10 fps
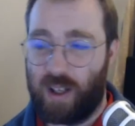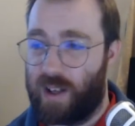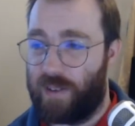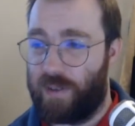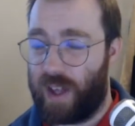
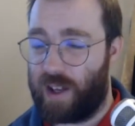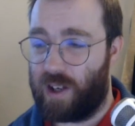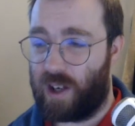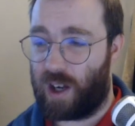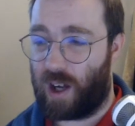
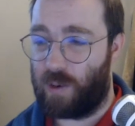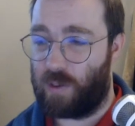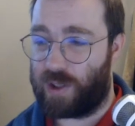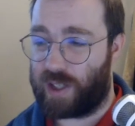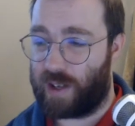then
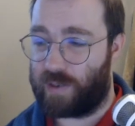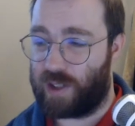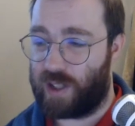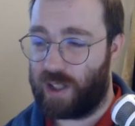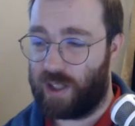we'll just have to
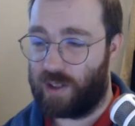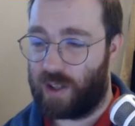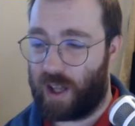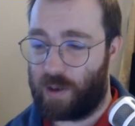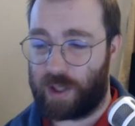see
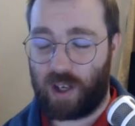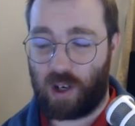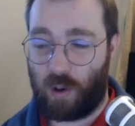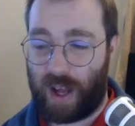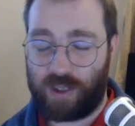how we
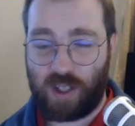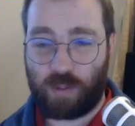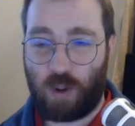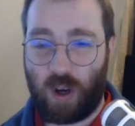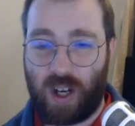go. At this
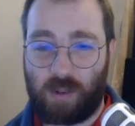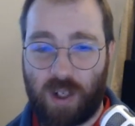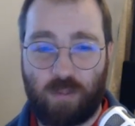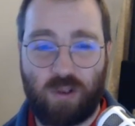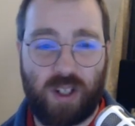point, I'm
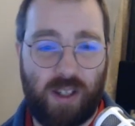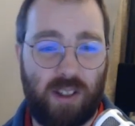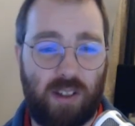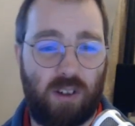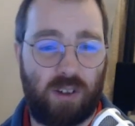going to pretend
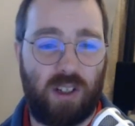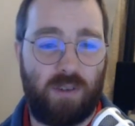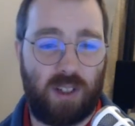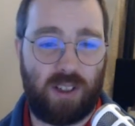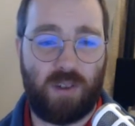that long
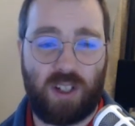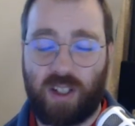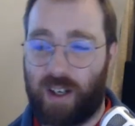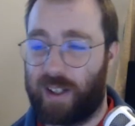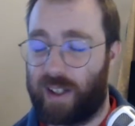service leave is
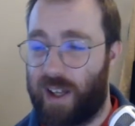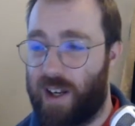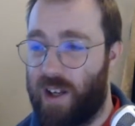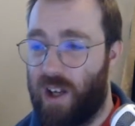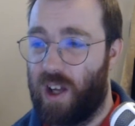starting again.